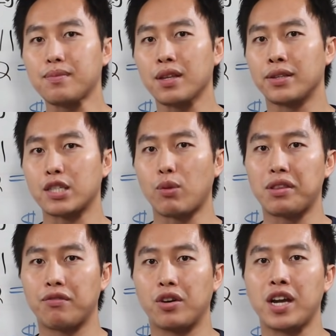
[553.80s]
That's why they're
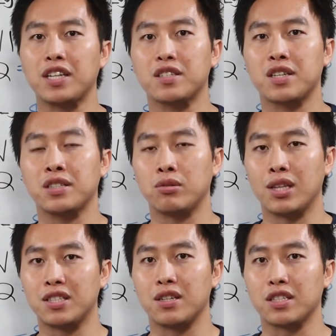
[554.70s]
very hesitant to
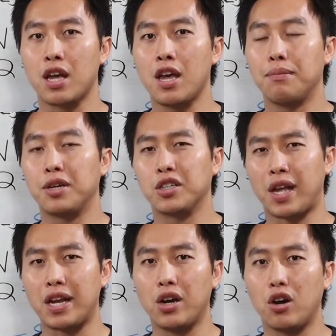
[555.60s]
list us because
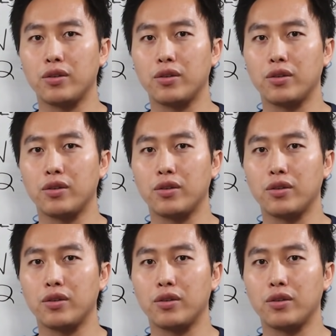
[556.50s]
they know